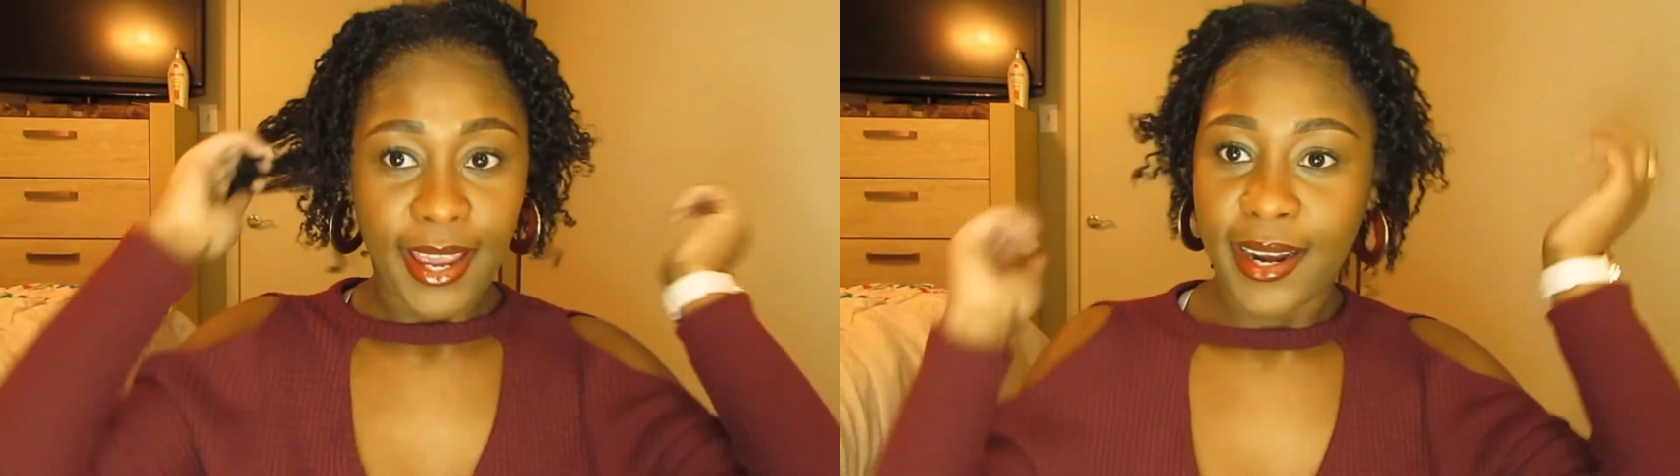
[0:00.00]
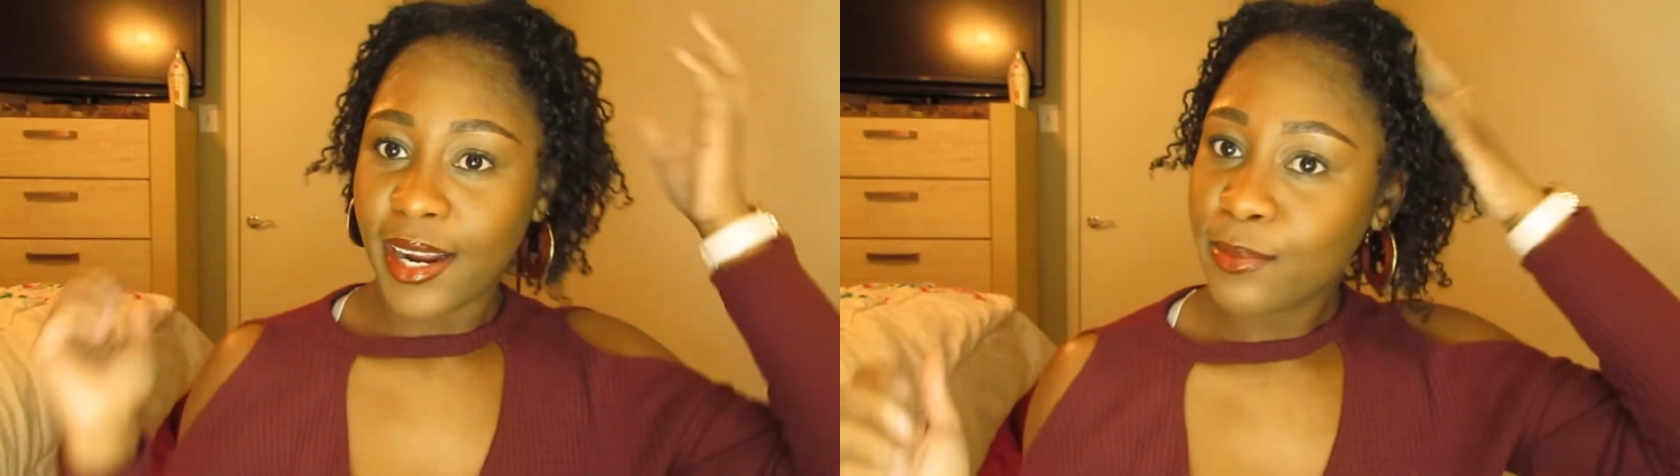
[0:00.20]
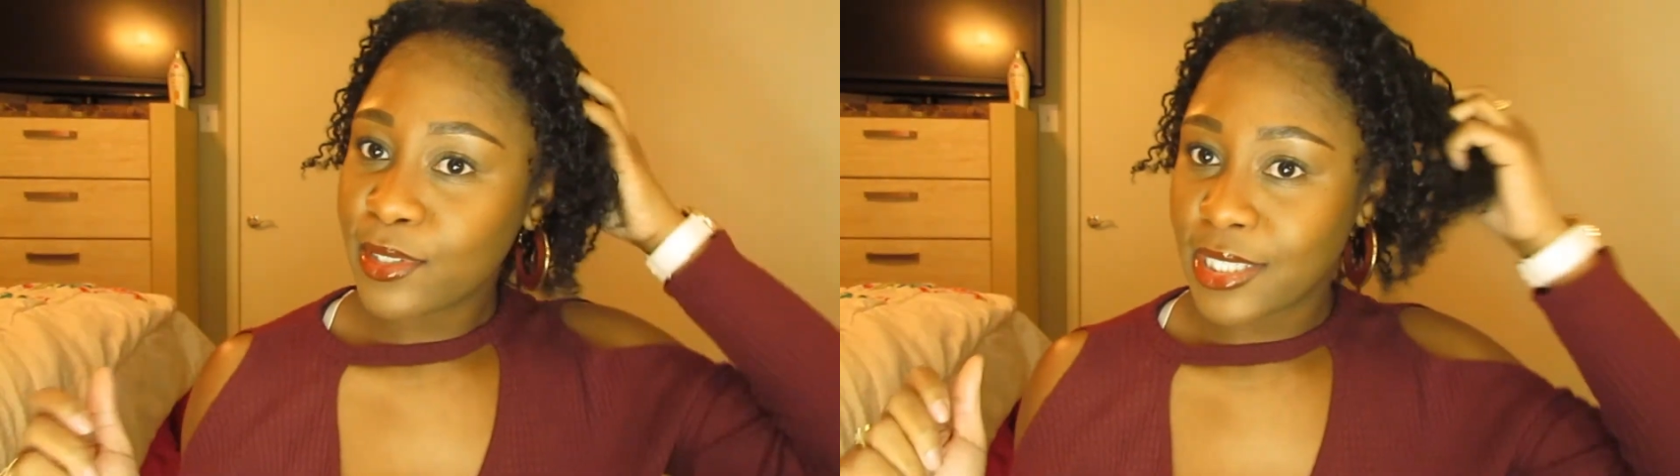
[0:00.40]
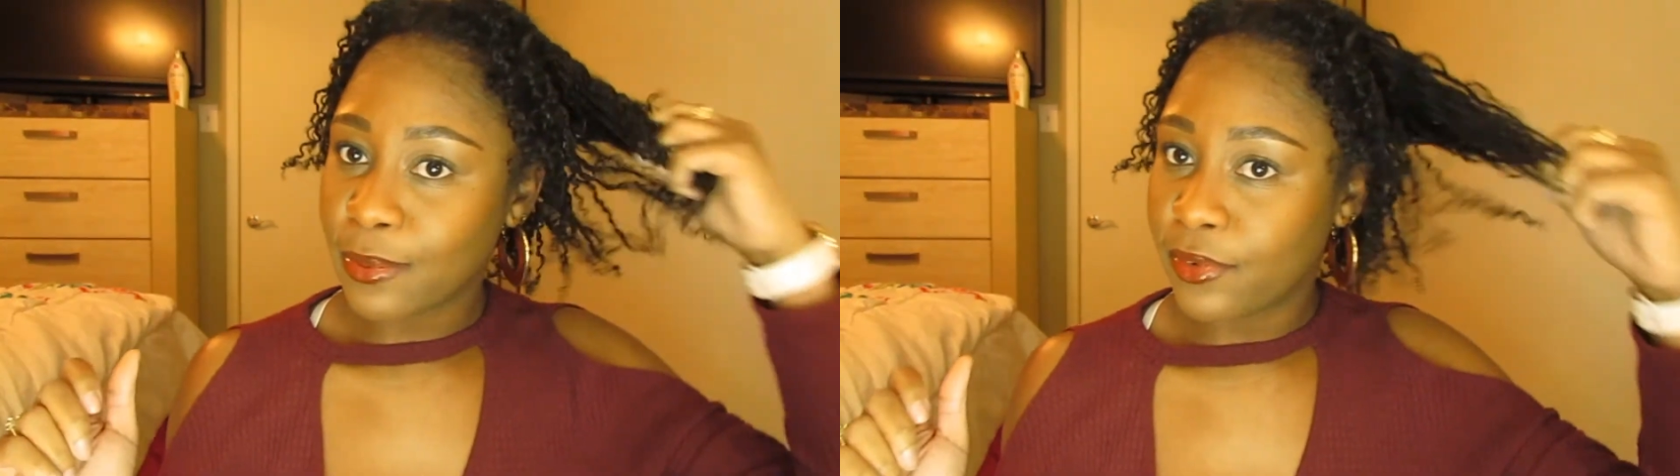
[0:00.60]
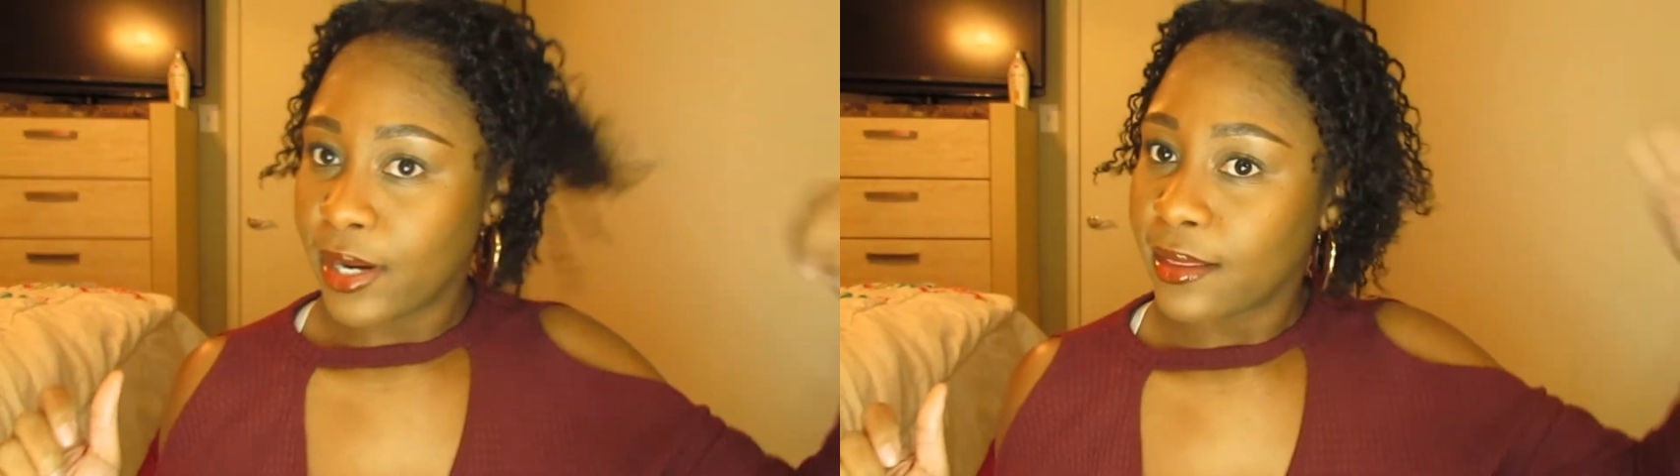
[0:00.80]
And I'm just
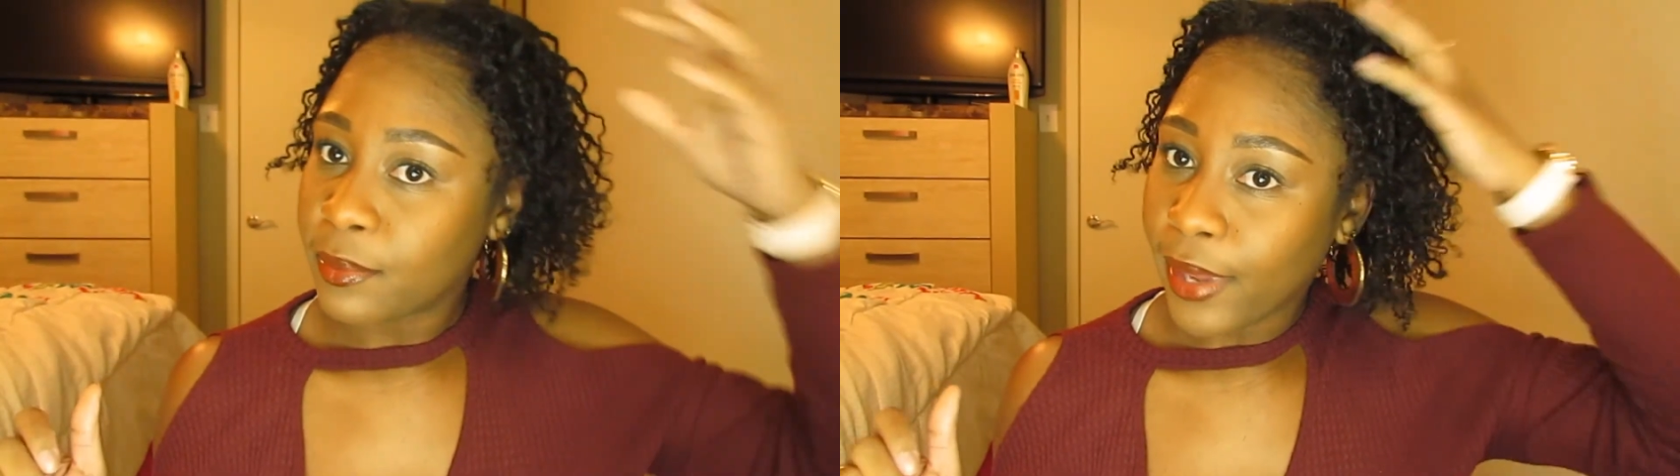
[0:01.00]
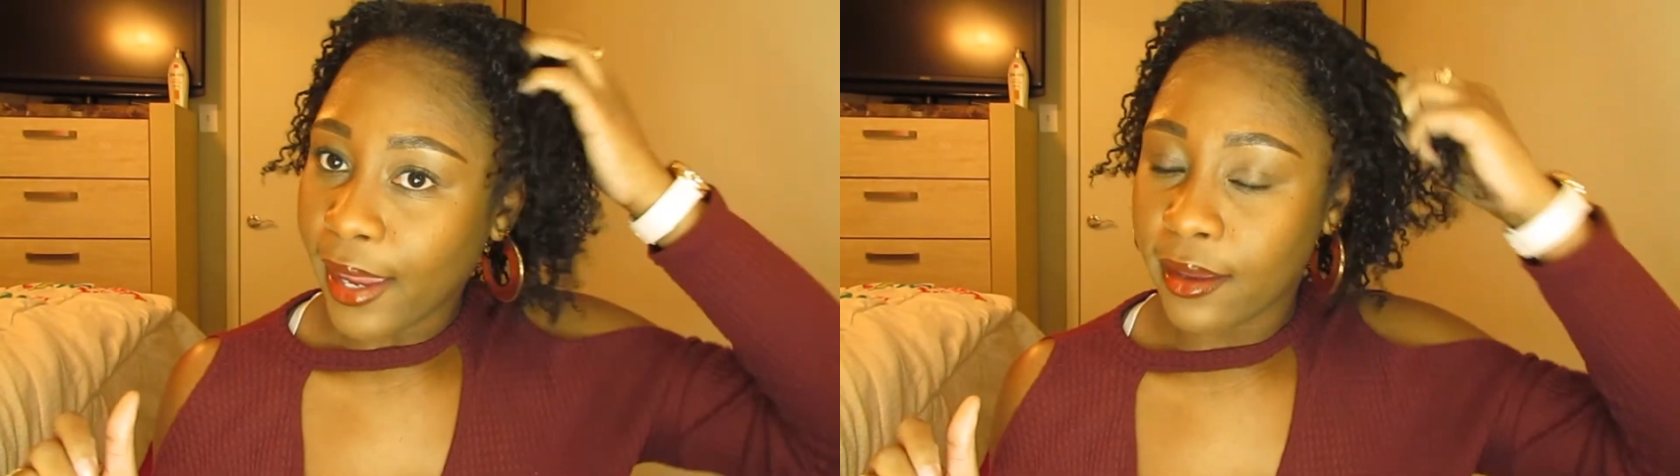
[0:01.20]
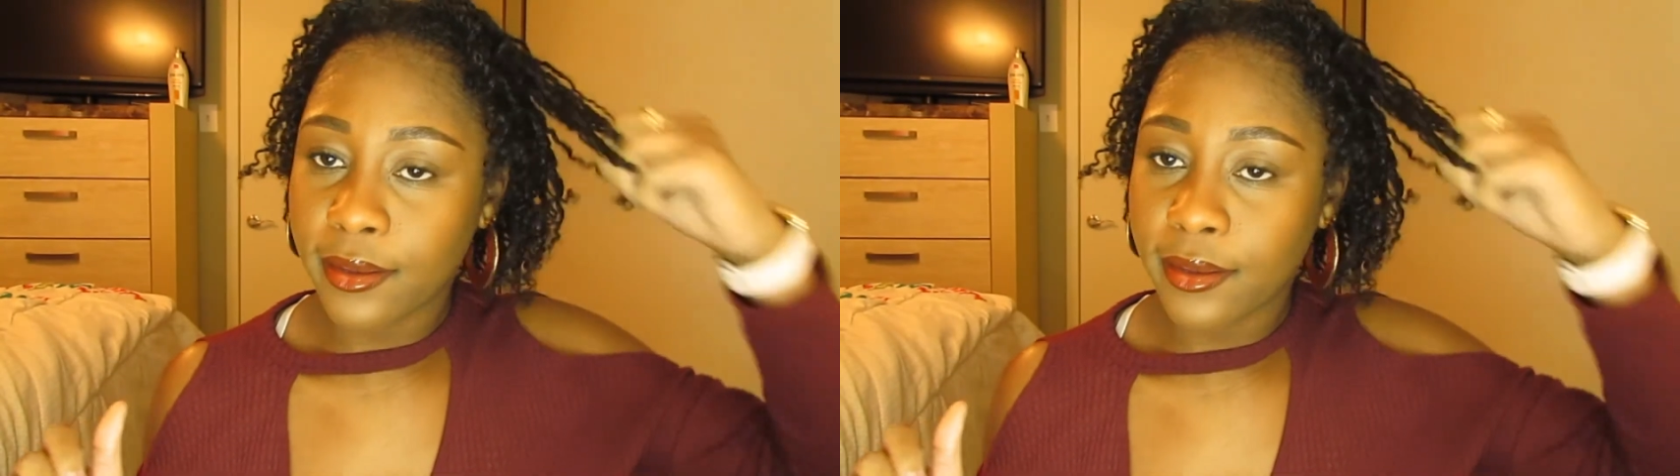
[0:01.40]
separating the back.